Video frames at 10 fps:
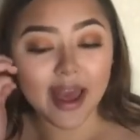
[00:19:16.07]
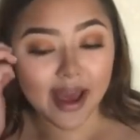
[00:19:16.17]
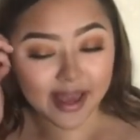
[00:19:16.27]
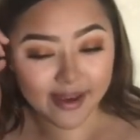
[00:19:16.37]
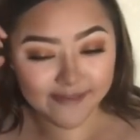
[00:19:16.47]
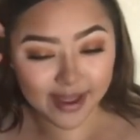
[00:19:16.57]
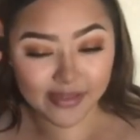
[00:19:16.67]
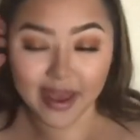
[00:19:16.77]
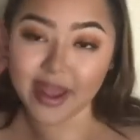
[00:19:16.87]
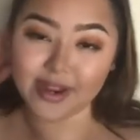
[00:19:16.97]
I can't find
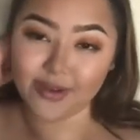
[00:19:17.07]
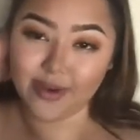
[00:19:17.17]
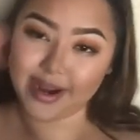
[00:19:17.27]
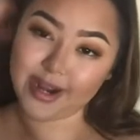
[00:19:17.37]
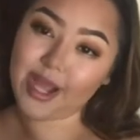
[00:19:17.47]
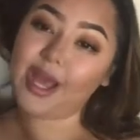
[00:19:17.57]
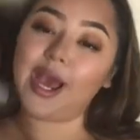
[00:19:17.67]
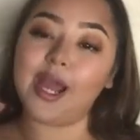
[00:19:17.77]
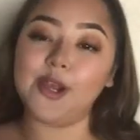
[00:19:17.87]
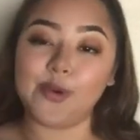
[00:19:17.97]
that anywhere.
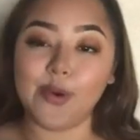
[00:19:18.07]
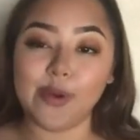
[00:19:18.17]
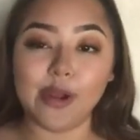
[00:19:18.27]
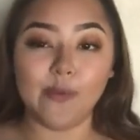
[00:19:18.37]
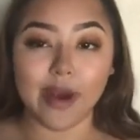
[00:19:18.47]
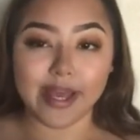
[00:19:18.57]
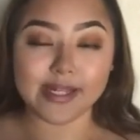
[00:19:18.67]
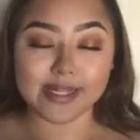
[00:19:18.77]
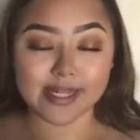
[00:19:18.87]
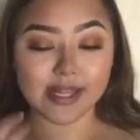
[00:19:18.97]
I don't know where it went,
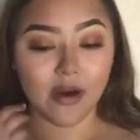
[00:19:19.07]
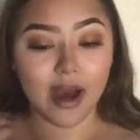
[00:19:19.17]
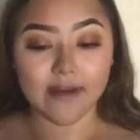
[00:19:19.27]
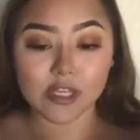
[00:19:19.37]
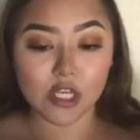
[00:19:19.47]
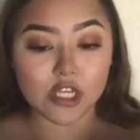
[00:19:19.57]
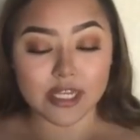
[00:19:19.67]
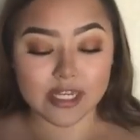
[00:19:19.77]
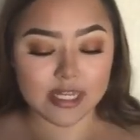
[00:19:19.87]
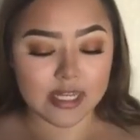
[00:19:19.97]
so I have to use
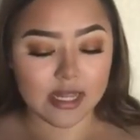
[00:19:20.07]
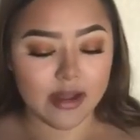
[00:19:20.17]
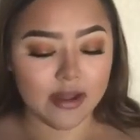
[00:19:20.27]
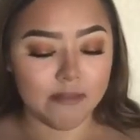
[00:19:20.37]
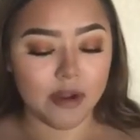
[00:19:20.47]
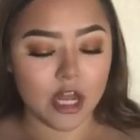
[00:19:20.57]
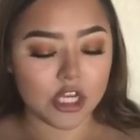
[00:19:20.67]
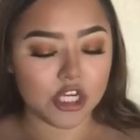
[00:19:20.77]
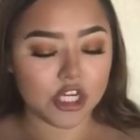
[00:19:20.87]
this brush.